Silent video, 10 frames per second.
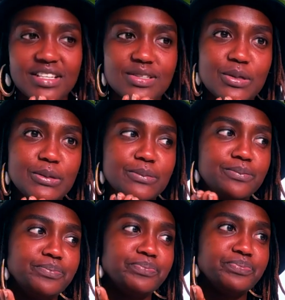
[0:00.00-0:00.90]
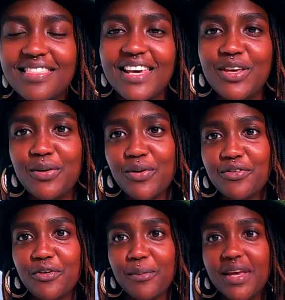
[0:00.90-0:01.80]
So thank you
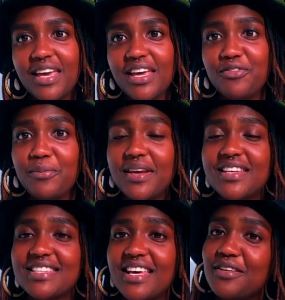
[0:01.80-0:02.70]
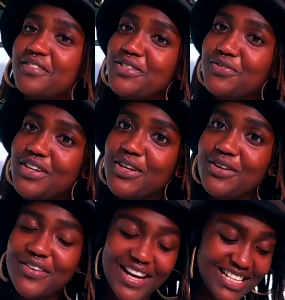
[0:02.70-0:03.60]
for if you made it to the end of this
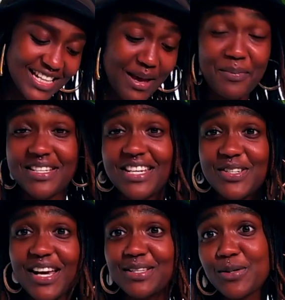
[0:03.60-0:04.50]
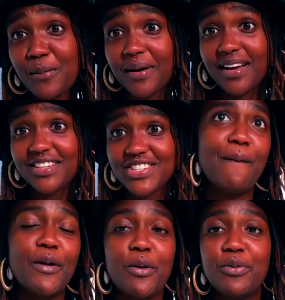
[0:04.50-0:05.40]
video. I really appreciate you guys so much.
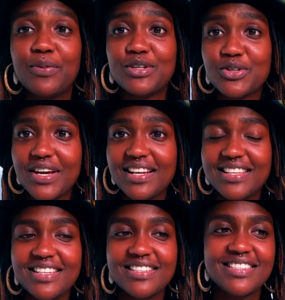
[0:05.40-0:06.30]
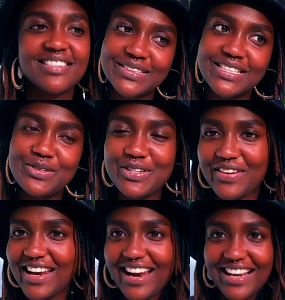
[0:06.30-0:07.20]
I hope you enjoyed this. Sit
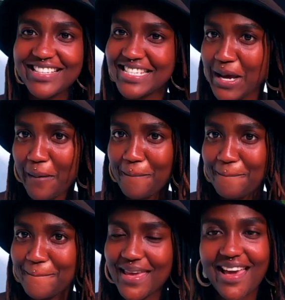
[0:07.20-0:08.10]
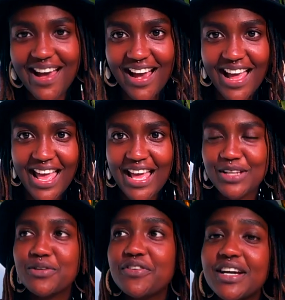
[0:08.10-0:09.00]
down next time. Yeah,
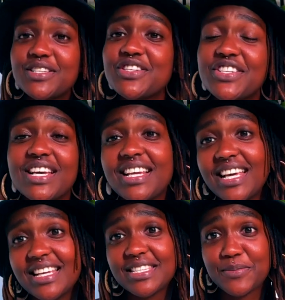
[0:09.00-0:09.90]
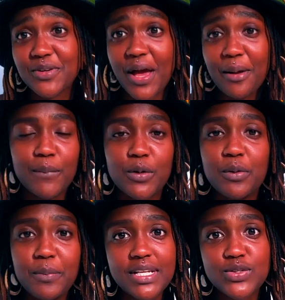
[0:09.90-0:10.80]
don't forget to share, like, and subscribe. It
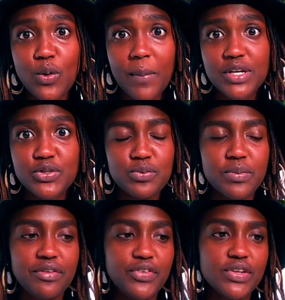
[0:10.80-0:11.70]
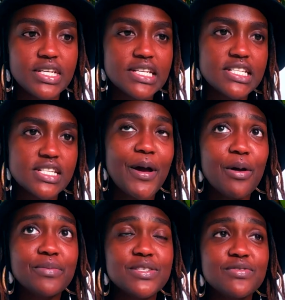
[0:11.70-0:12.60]
would mean so much to me if you did. I
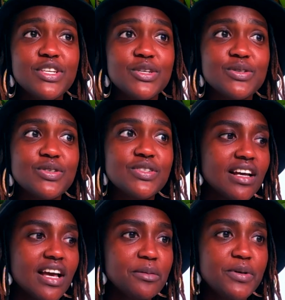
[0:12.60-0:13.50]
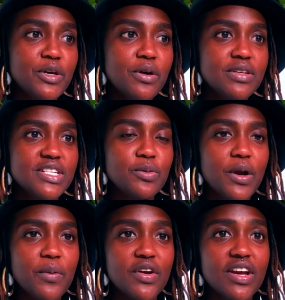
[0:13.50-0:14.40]
hope this video is helping you out in
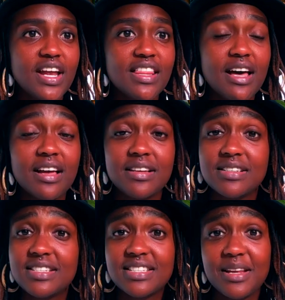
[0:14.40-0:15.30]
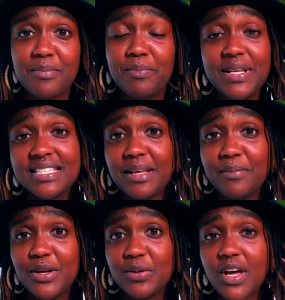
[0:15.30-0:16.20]
one way or another. Just please let
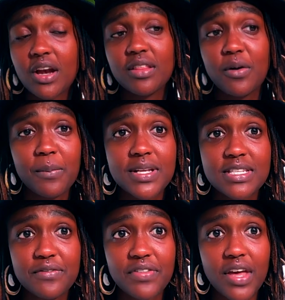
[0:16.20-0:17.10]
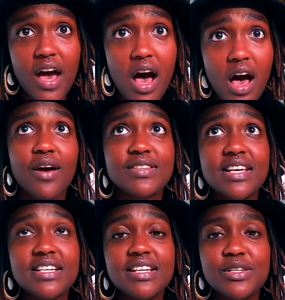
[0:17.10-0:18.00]
me know down in the comments if they are, because I
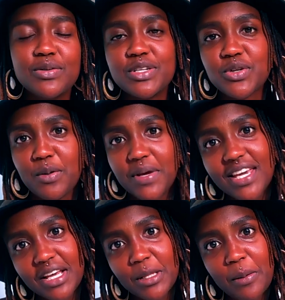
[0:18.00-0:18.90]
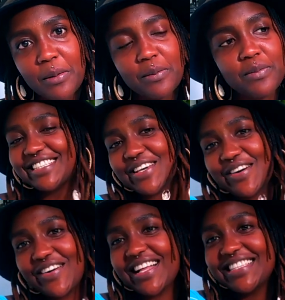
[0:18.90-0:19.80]
really do enjoy making them.
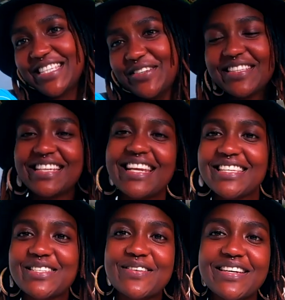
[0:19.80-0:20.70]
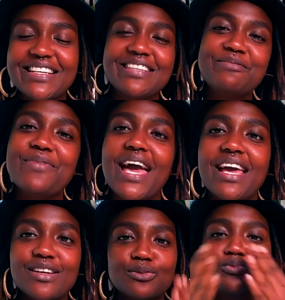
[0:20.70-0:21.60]
So I'll see you in the next one.
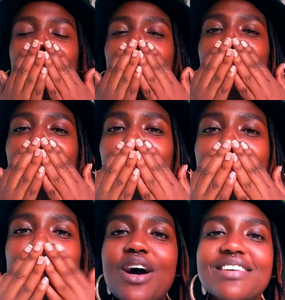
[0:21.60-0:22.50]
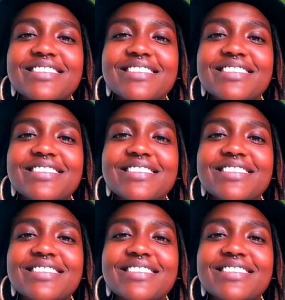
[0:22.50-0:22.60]
Bye. Mwah.